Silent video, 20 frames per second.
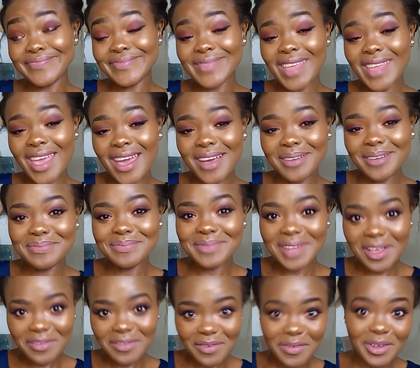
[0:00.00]
Yeah,
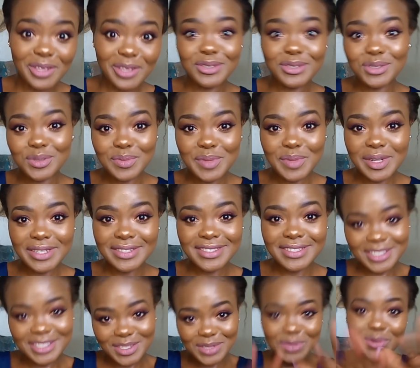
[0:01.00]
life of a
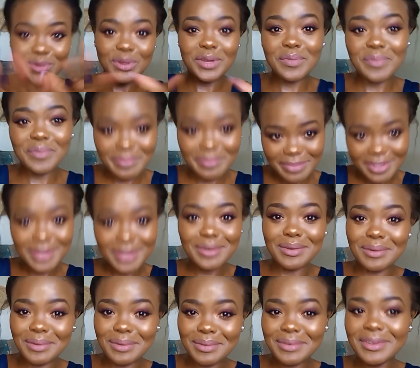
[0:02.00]
YouTuber, just so it,
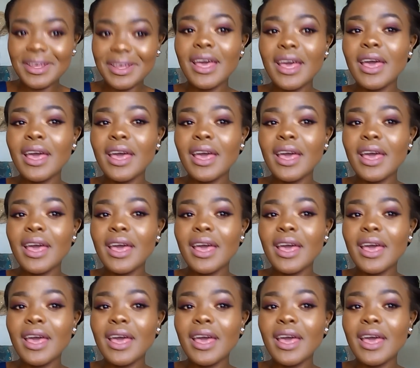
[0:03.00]
you know.